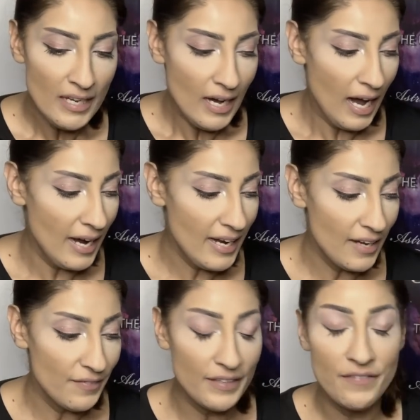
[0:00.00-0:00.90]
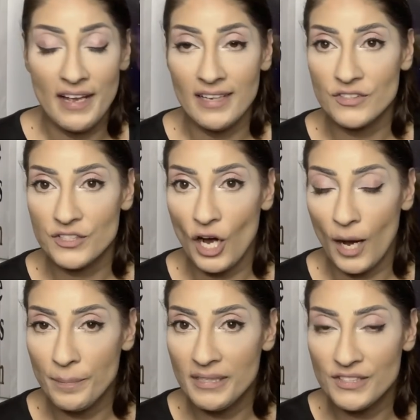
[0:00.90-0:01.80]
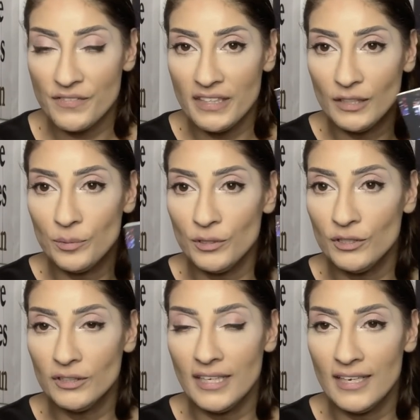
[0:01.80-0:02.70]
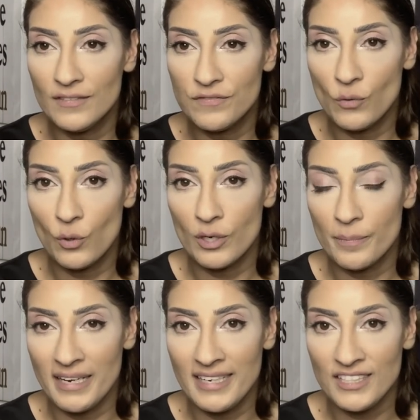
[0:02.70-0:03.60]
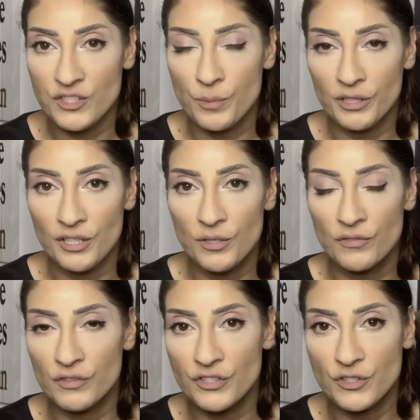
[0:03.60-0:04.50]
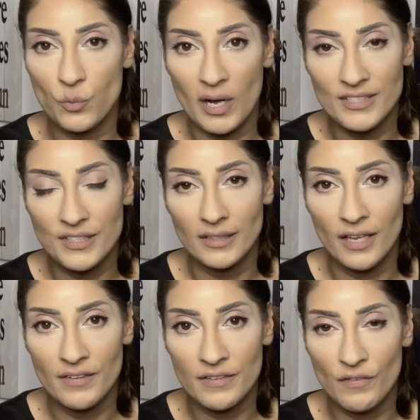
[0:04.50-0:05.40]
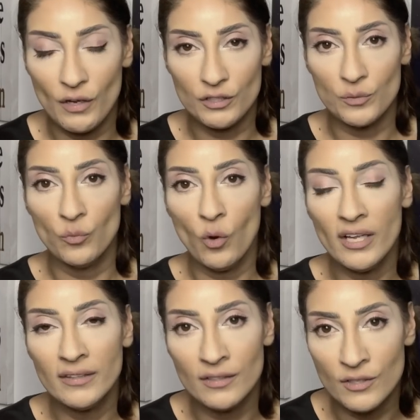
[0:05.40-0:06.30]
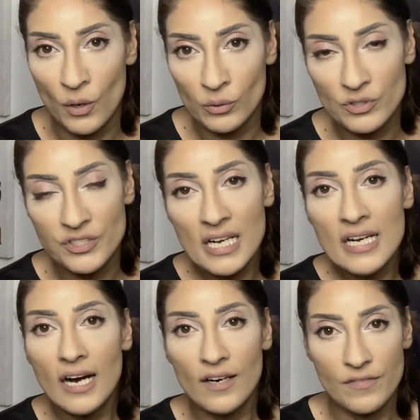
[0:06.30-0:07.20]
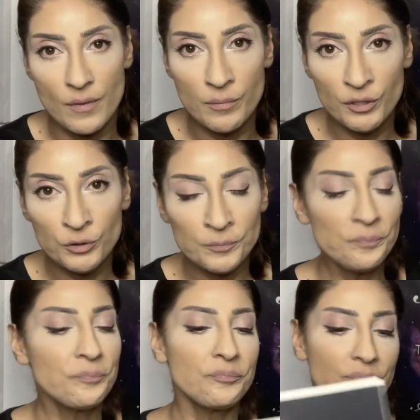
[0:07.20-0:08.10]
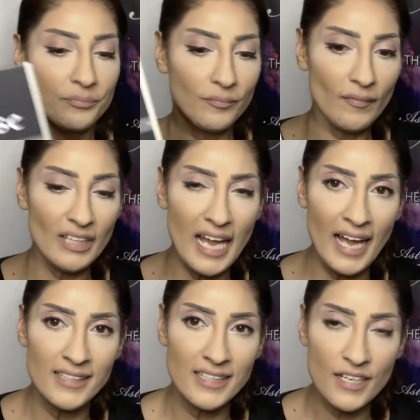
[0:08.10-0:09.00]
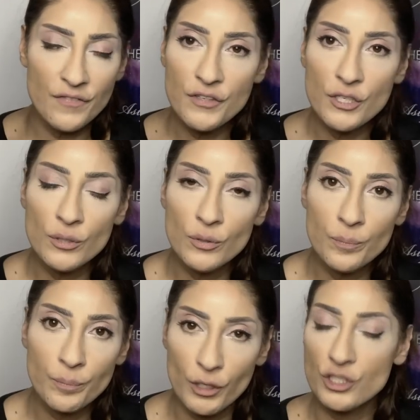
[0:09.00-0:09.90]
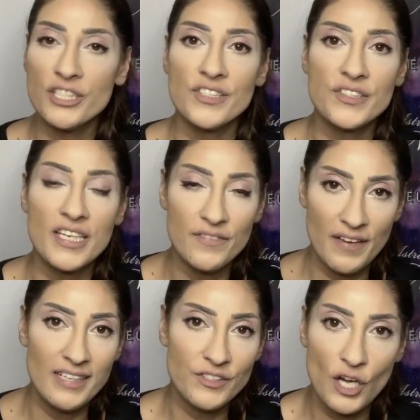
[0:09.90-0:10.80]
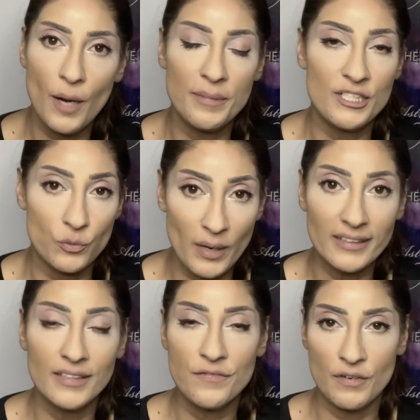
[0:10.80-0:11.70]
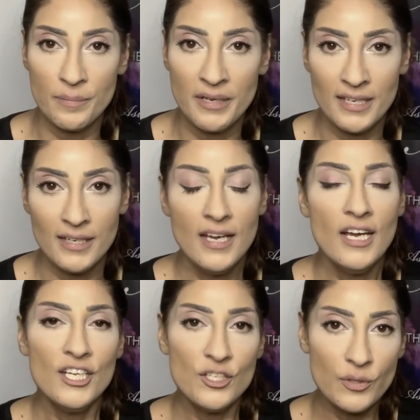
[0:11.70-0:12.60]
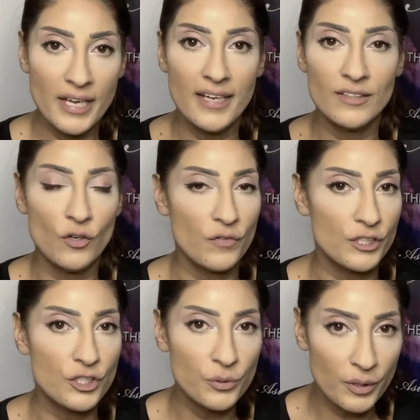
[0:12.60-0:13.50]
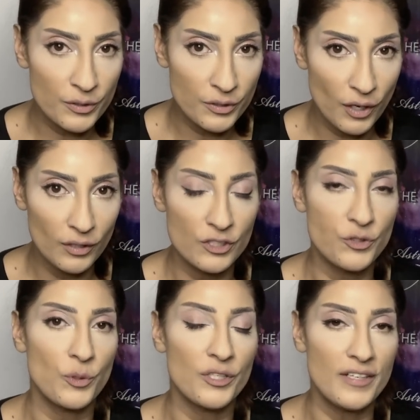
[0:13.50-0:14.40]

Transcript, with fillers: I have advanced copies available uh, for my next book, The Universe is Wise and Loving, Volume 1, The Nodes of the Moon. And if you purchase the advanced copy directly from me, you get over $200 worth